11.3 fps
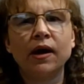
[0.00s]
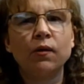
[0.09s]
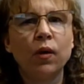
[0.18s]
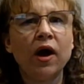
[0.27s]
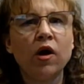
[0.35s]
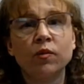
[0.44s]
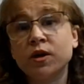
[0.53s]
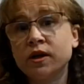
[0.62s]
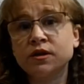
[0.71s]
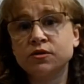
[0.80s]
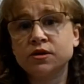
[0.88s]
how I'm going
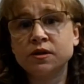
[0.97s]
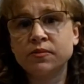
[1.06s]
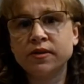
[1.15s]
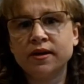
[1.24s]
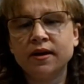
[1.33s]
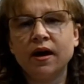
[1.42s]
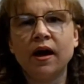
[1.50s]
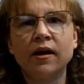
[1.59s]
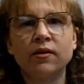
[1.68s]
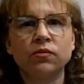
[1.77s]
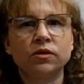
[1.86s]
to do something,
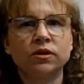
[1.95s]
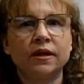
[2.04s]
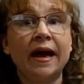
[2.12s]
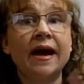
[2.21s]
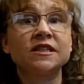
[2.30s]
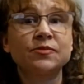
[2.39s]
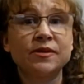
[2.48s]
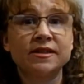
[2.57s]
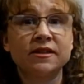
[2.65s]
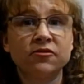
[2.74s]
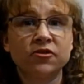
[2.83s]
I will ask
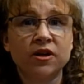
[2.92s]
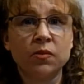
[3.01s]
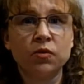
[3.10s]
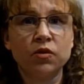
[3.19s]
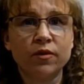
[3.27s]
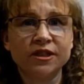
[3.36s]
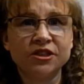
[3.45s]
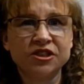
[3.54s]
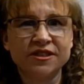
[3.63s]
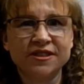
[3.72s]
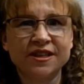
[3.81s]
myself a couple questions.